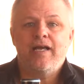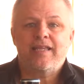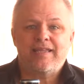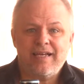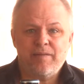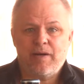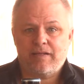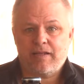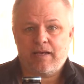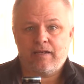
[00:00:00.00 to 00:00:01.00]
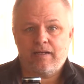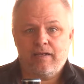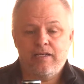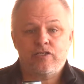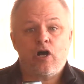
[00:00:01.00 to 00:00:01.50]
Think about that.
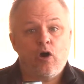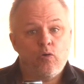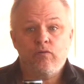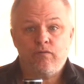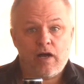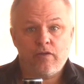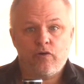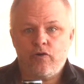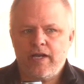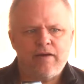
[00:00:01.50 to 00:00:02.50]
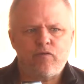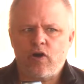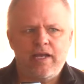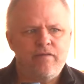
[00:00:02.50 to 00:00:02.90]
His own father never